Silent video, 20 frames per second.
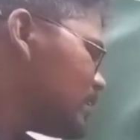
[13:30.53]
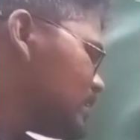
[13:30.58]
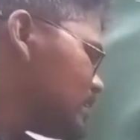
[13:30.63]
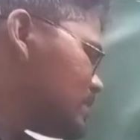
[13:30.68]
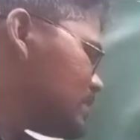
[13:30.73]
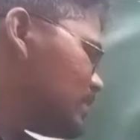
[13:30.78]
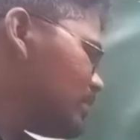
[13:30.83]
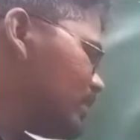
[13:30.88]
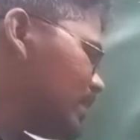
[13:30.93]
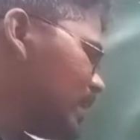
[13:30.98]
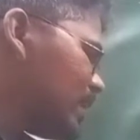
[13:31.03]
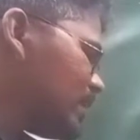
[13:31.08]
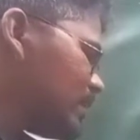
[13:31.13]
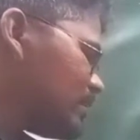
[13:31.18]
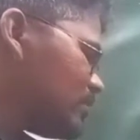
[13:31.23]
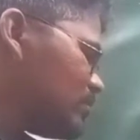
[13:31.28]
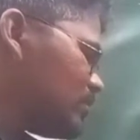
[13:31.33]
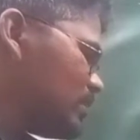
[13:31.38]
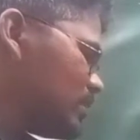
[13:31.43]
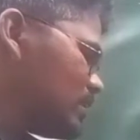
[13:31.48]

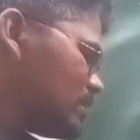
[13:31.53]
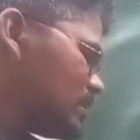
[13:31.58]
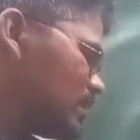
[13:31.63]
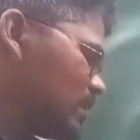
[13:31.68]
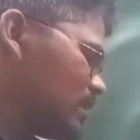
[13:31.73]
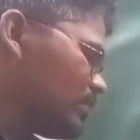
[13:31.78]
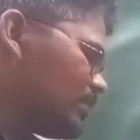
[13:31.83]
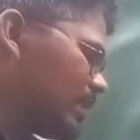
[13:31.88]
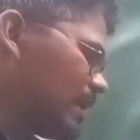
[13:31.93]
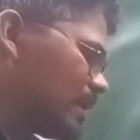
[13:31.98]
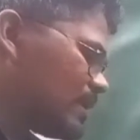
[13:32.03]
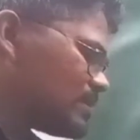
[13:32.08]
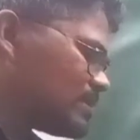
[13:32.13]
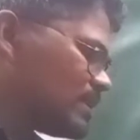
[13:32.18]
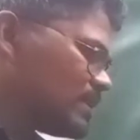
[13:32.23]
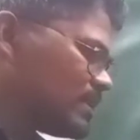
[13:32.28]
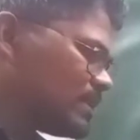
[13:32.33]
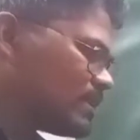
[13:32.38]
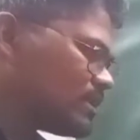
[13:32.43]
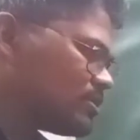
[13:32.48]
symbiotic nutrition and
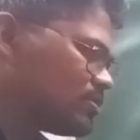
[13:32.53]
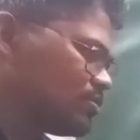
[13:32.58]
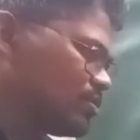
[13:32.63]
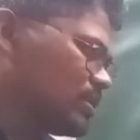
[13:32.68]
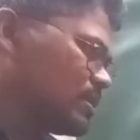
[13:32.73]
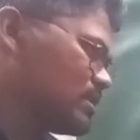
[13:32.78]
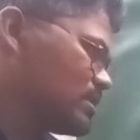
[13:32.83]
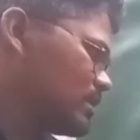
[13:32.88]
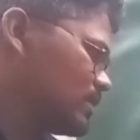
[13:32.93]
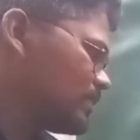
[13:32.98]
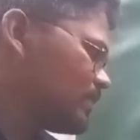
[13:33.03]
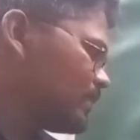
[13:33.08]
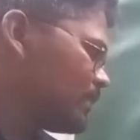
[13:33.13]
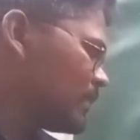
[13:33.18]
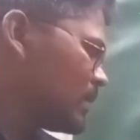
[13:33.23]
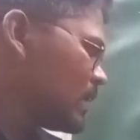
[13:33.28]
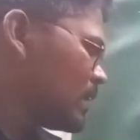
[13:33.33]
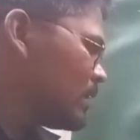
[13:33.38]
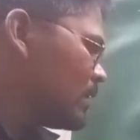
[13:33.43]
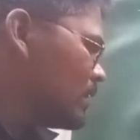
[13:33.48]
parasitic nutrition.
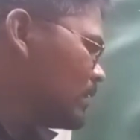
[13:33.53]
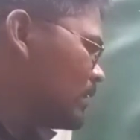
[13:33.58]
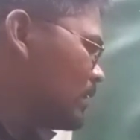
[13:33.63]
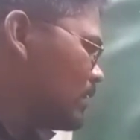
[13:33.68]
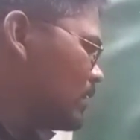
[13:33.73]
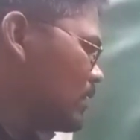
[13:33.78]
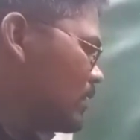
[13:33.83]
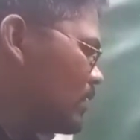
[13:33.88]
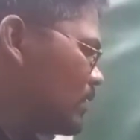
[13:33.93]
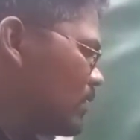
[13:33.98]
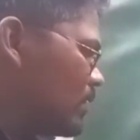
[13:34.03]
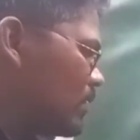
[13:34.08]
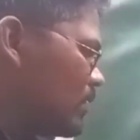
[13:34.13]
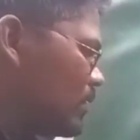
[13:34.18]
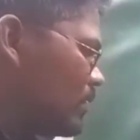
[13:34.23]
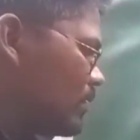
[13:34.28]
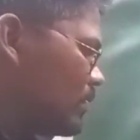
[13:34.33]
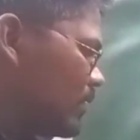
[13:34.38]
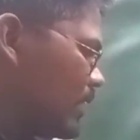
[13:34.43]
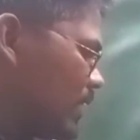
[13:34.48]

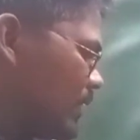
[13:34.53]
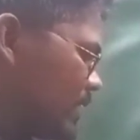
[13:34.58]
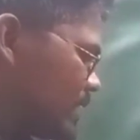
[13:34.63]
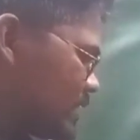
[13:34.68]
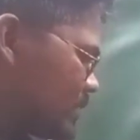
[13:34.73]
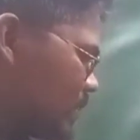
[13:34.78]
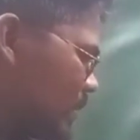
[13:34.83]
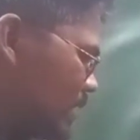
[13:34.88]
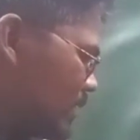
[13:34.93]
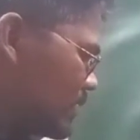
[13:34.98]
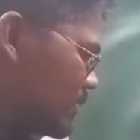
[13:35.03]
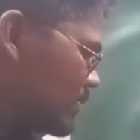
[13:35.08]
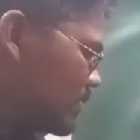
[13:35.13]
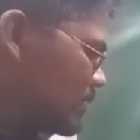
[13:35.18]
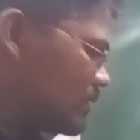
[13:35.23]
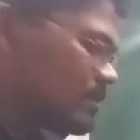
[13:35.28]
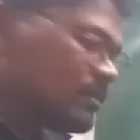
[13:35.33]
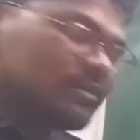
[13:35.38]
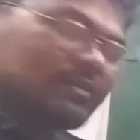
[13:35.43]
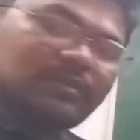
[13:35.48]
We
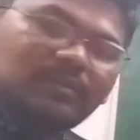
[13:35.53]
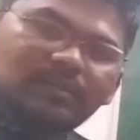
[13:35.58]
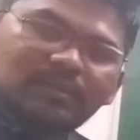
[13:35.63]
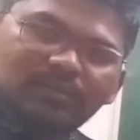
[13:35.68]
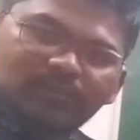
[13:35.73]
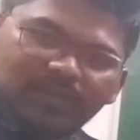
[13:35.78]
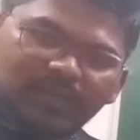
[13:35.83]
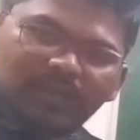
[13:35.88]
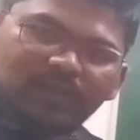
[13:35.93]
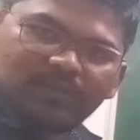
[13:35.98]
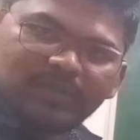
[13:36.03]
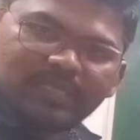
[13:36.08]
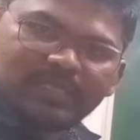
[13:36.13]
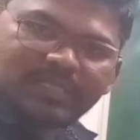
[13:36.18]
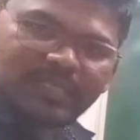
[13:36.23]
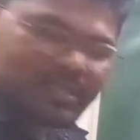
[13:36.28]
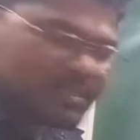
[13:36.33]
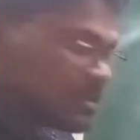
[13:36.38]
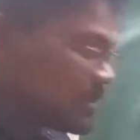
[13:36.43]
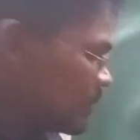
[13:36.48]
have
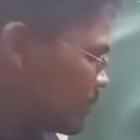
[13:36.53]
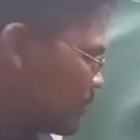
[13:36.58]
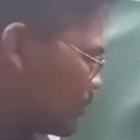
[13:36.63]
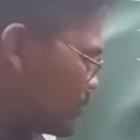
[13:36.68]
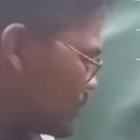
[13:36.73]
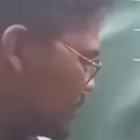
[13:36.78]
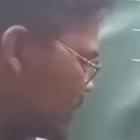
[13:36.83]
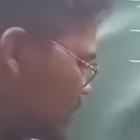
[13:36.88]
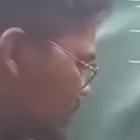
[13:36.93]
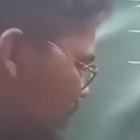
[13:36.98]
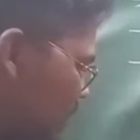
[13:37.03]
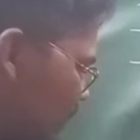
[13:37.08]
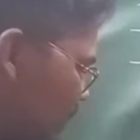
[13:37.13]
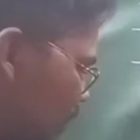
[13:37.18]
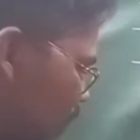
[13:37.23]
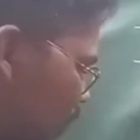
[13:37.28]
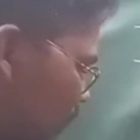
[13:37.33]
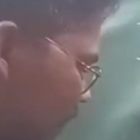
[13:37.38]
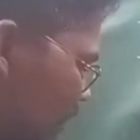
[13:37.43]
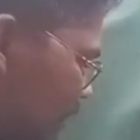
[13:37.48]
discussed about the
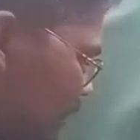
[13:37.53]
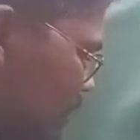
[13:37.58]
saprophytic